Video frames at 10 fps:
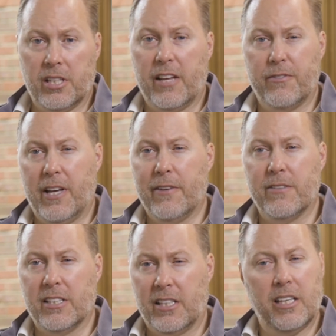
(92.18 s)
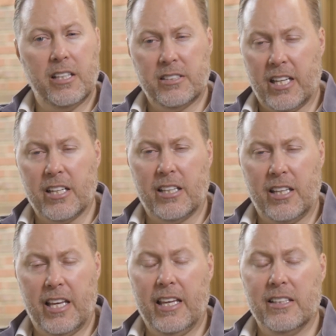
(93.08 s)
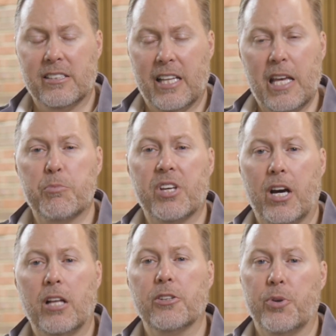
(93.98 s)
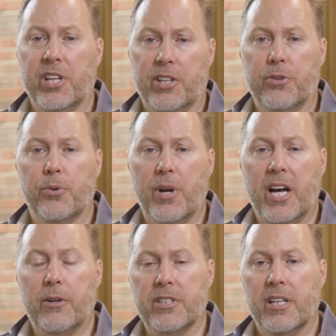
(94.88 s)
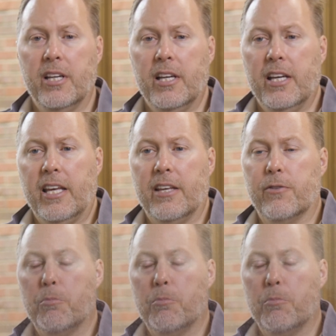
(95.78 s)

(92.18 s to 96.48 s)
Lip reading: have the same coloring throughout. If a